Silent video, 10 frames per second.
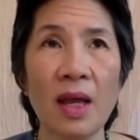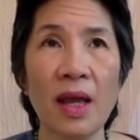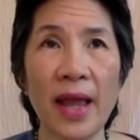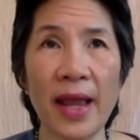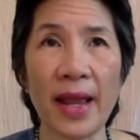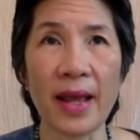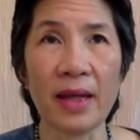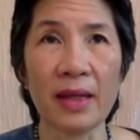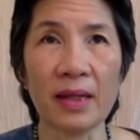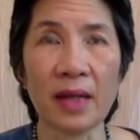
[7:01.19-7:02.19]

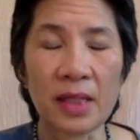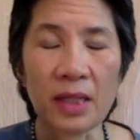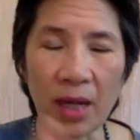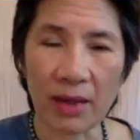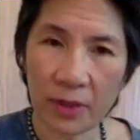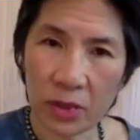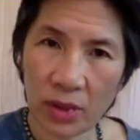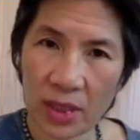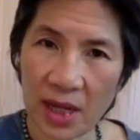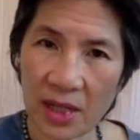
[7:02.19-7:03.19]
And I did a biofield
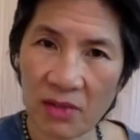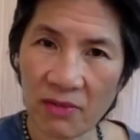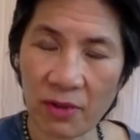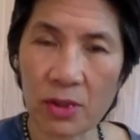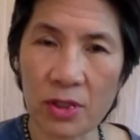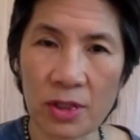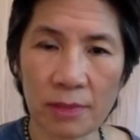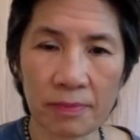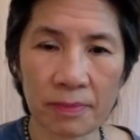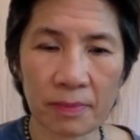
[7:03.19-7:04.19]
tuning session first,
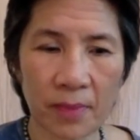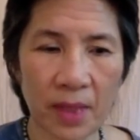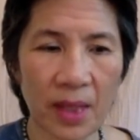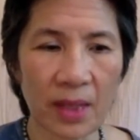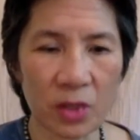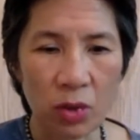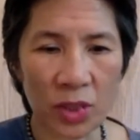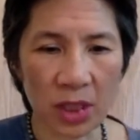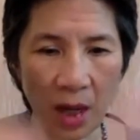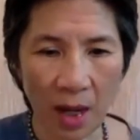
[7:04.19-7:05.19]
and so
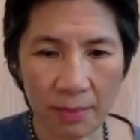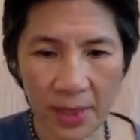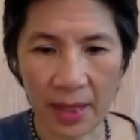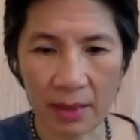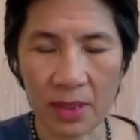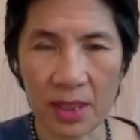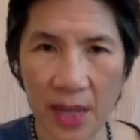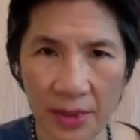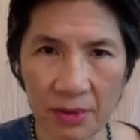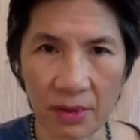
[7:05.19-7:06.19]
she calmed down,
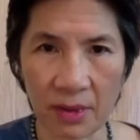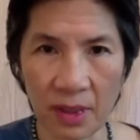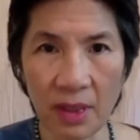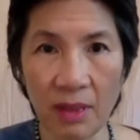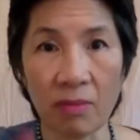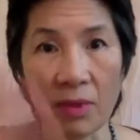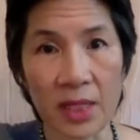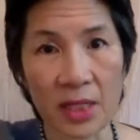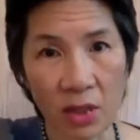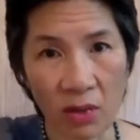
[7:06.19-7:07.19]
centered,
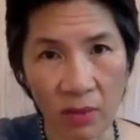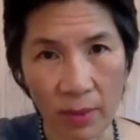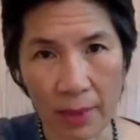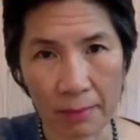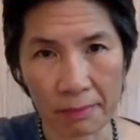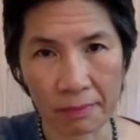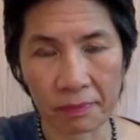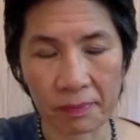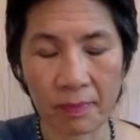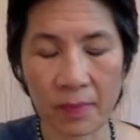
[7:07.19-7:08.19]
released overwhelm.
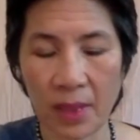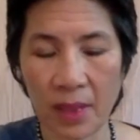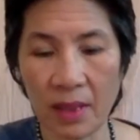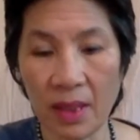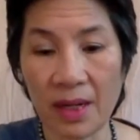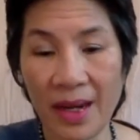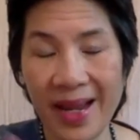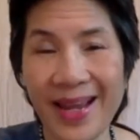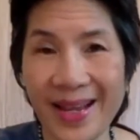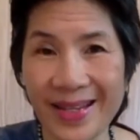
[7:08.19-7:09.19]
The
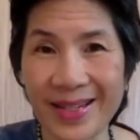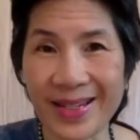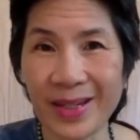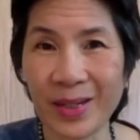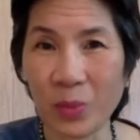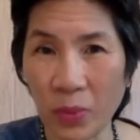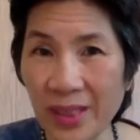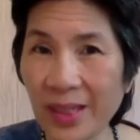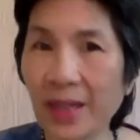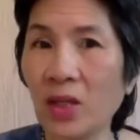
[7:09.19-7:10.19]
next, we
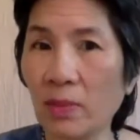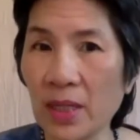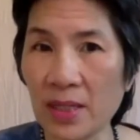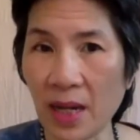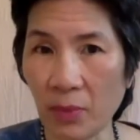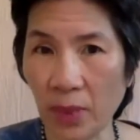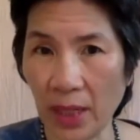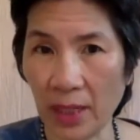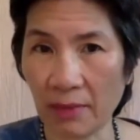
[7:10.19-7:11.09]
did a human design reading.